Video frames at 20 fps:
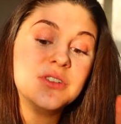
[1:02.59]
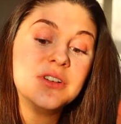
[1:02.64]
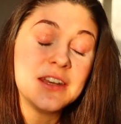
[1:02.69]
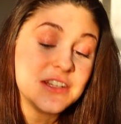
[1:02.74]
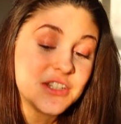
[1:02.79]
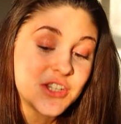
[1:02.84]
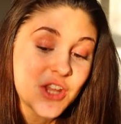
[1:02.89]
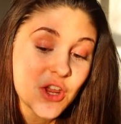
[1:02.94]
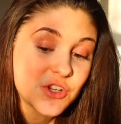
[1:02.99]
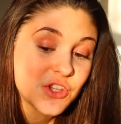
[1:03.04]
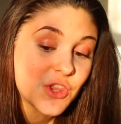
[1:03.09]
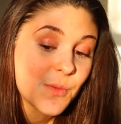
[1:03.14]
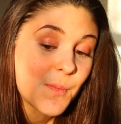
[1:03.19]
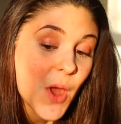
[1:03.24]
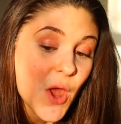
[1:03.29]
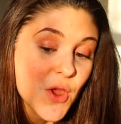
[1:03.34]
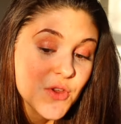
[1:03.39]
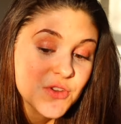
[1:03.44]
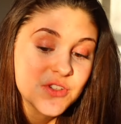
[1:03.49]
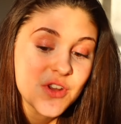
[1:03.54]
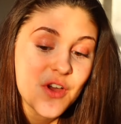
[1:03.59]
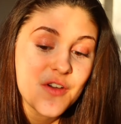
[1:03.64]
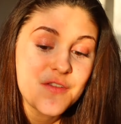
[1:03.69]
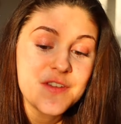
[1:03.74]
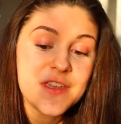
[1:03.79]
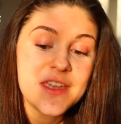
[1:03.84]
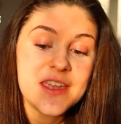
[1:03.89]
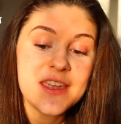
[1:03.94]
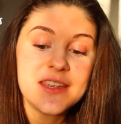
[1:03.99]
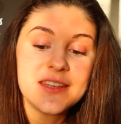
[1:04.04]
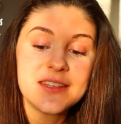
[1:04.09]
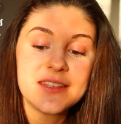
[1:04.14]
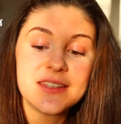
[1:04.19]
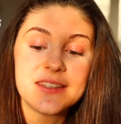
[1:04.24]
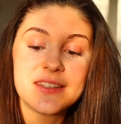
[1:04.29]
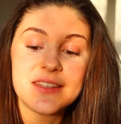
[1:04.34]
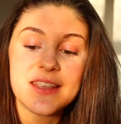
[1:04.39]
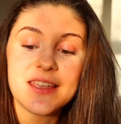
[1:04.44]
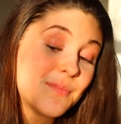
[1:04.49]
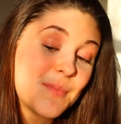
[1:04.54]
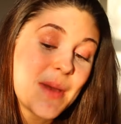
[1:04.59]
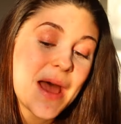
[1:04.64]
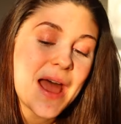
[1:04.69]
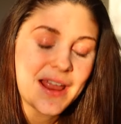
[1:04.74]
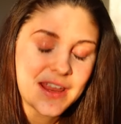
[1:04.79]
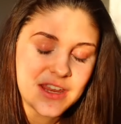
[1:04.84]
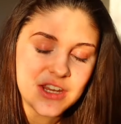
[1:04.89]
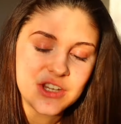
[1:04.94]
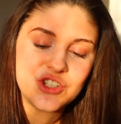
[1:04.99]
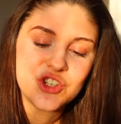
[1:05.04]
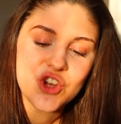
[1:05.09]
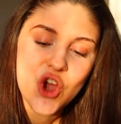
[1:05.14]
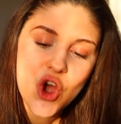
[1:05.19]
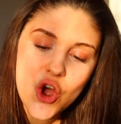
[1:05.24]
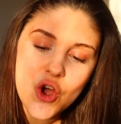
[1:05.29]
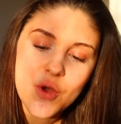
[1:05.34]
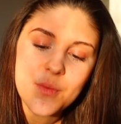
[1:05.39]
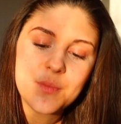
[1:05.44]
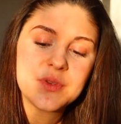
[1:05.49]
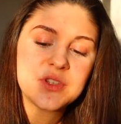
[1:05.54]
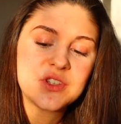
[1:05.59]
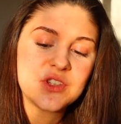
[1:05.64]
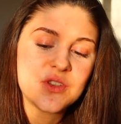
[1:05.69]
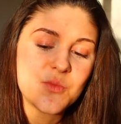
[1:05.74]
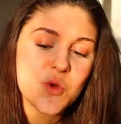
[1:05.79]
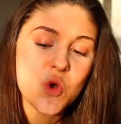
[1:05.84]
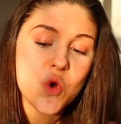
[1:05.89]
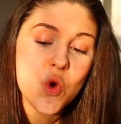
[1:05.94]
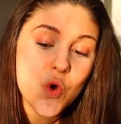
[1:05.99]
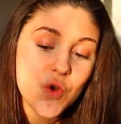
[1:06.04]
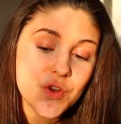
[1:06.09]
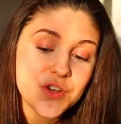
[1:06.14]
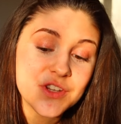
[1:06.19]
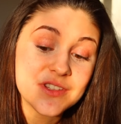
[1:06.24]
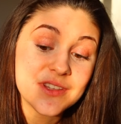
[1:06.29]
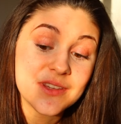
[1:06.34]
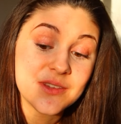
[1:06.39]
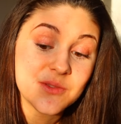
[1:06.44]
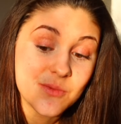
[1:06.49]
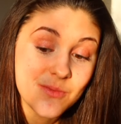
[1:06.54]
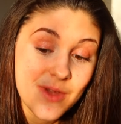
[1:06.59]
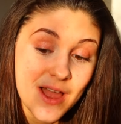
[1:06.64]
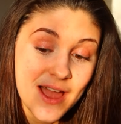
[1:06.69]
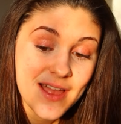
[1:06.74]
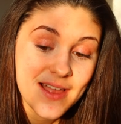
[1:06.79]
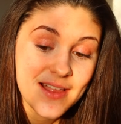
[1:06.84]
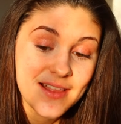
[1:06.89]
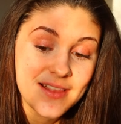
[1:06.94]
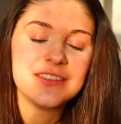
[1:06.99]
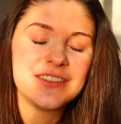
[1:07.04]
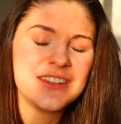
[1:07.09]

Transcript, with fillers: I need to go to the post office. I need to package up some orders as well.